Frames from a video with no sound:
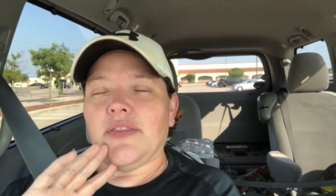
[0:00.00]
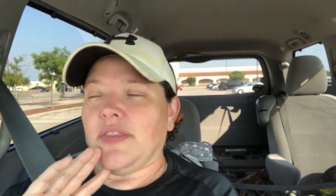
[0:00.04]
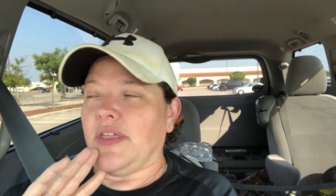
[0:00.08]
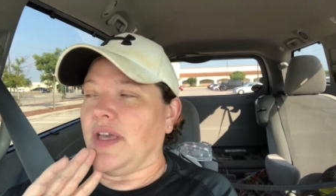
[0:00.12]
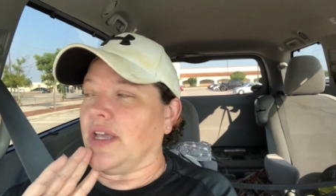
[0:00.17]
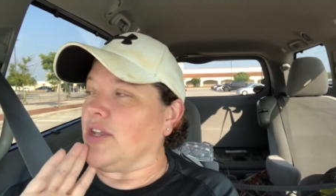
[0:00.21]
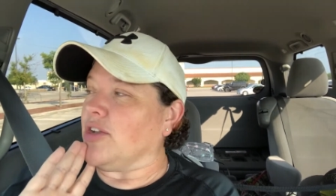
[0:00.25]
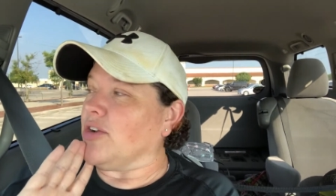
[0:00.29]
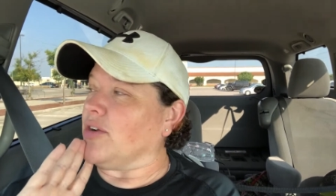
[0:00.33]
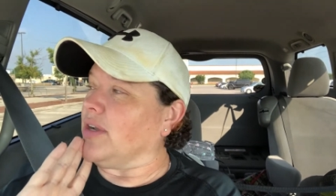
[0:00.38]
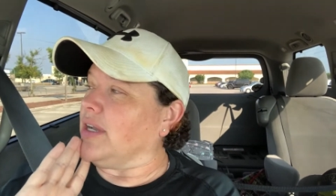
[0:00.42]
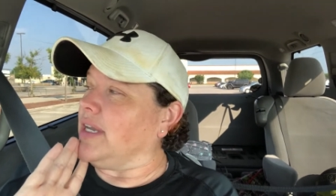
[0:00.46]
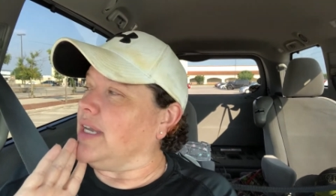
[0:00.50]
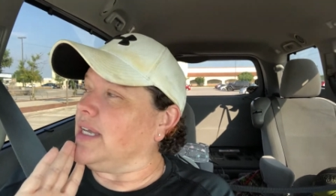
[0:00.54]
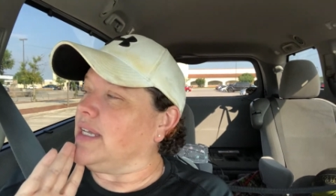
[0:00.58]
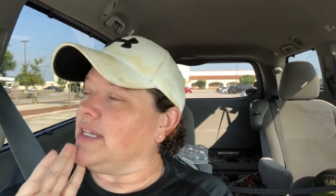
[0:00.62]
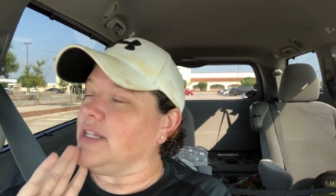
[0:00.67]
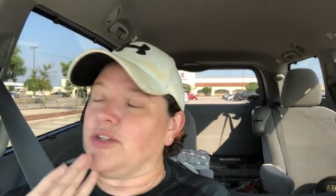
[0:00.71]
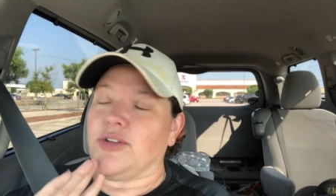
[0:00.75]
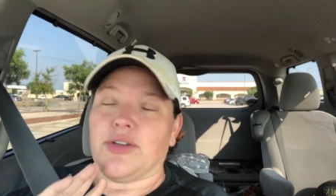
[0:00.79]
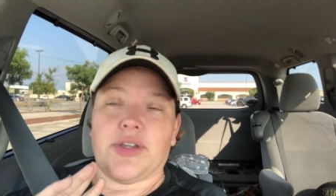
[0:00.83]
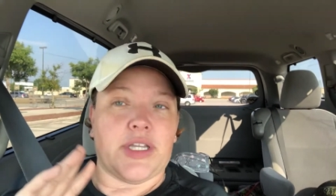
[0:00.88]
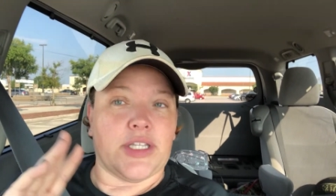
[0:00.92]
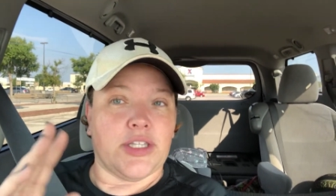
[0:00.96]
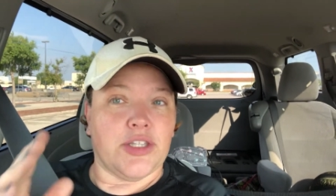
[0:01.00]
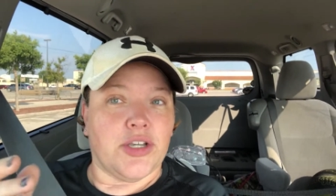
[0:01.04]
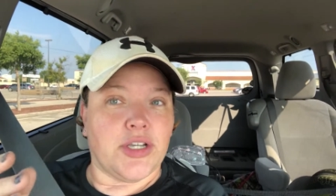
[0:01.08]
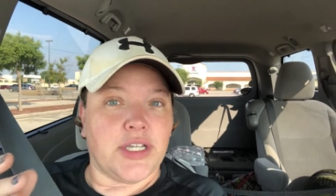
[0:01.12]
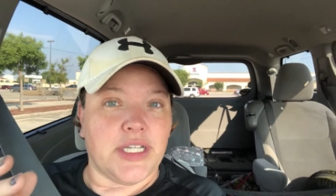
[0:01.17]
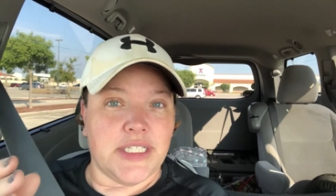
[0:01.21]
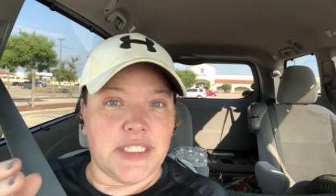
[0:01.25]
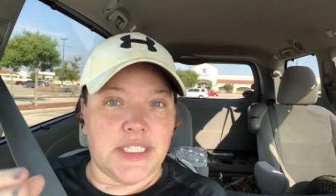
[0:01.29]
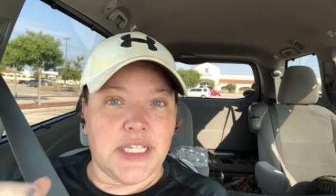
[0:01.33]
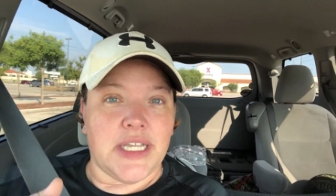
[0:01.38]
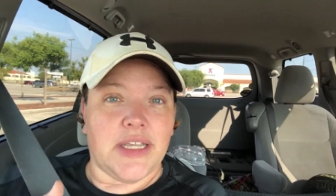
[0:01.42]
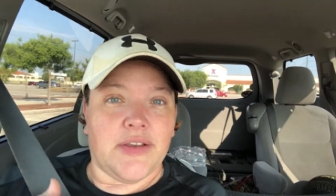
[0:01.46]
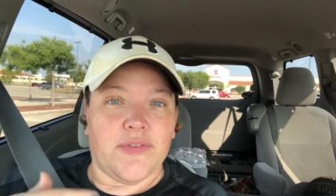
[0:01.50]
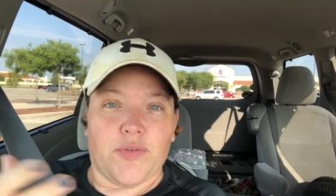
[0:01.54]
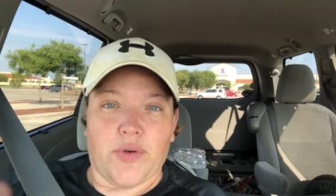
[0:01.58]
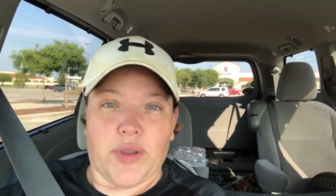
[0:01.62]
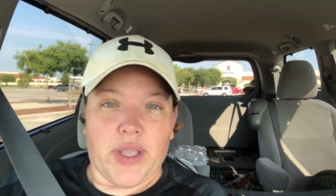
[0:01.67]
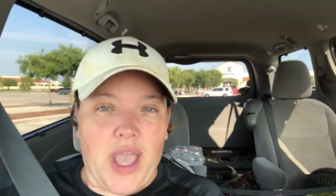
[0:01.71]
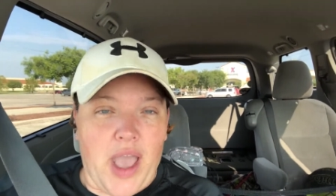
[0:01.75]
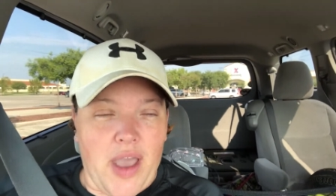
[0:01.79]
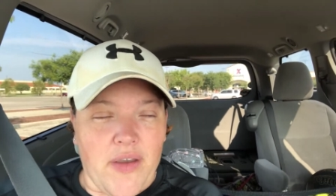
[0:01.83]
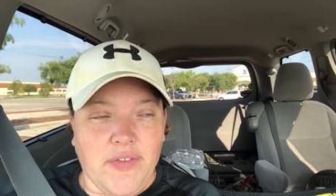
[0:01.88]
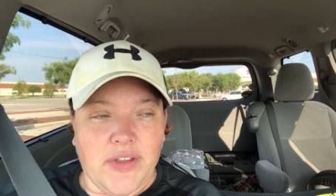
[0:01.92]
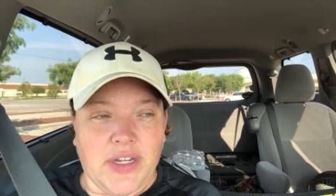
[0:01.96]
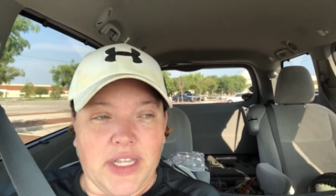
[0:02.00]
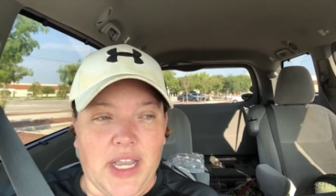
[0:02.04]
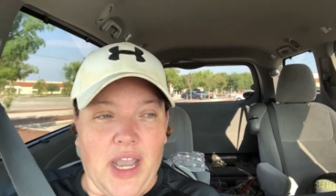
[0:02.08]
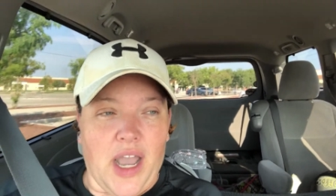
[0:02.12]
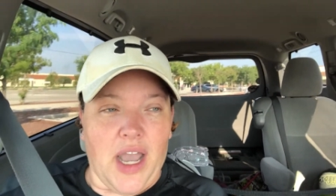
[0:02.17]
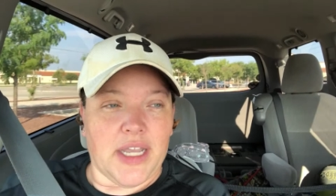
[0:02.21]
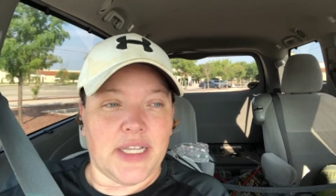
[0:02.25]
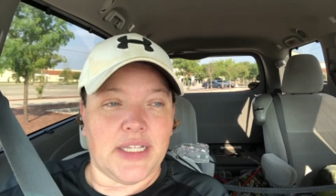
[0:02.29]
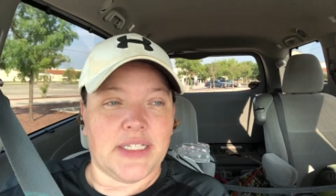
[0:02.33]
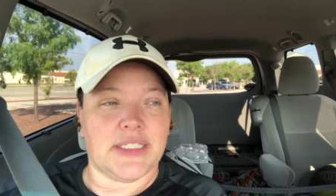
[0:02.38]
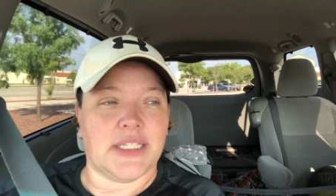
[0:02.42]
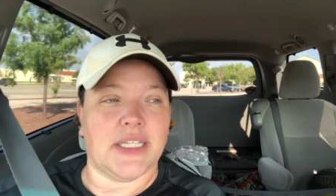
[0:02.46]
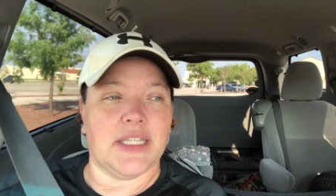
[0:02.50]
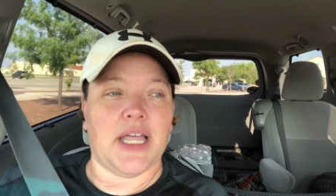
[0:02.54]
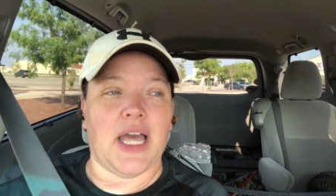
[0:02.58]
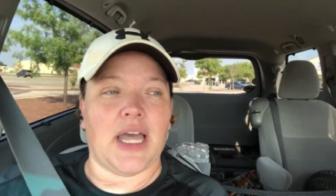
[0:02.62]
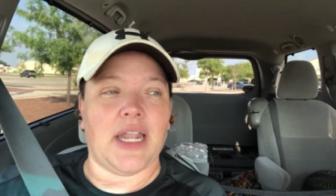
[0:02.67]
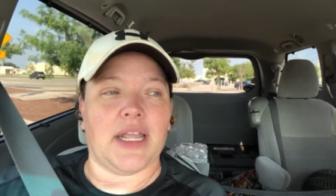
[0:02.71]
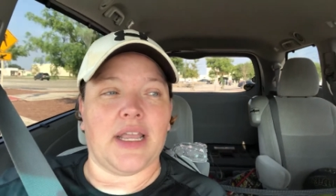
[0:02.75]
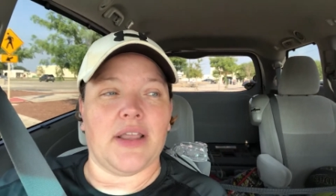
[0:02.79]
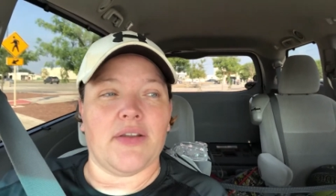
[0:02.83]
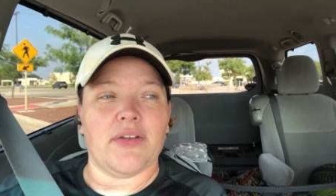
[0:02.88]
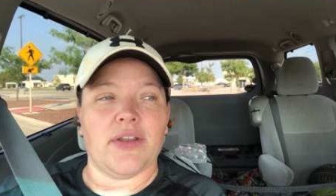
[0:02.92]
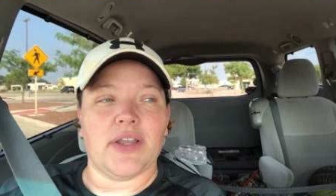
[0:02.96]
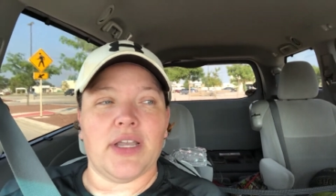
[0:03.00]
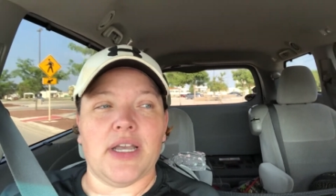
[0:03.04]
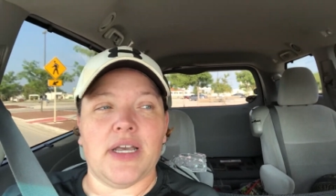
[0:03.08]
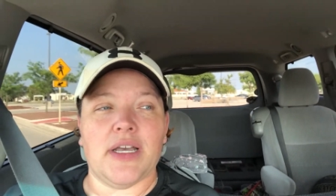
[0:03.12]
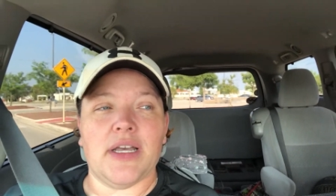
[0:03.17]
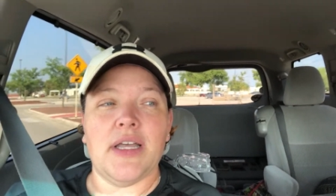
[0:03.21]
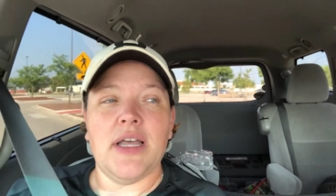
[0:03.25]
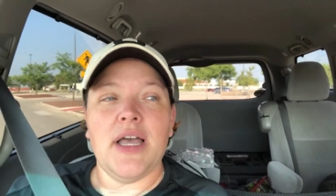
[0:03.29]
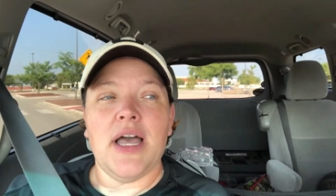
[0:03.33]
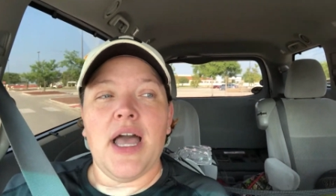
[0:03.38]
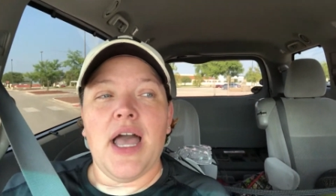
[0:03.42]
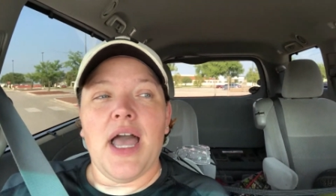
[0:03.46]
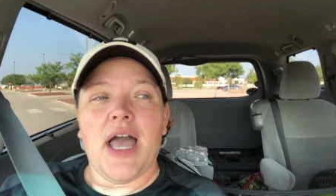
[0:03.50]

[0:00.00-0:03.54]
that you're in, you can look and see if we have any hikes in that area.